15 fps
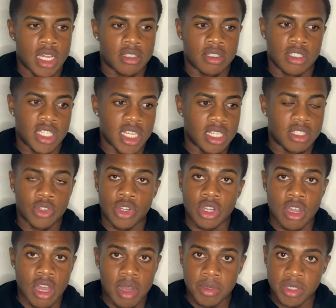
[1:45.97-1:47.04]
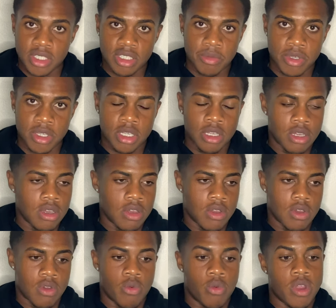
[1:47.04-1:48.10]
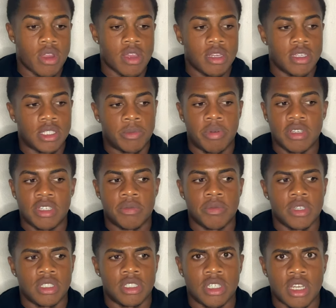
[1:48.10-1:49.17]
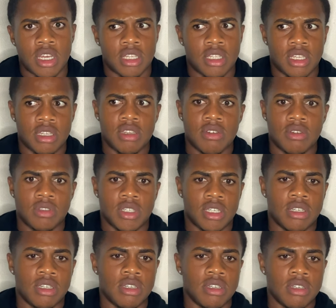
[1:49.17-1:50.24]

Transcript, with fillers: say certain comments to me where it just puts me in shock. Like, yo, like,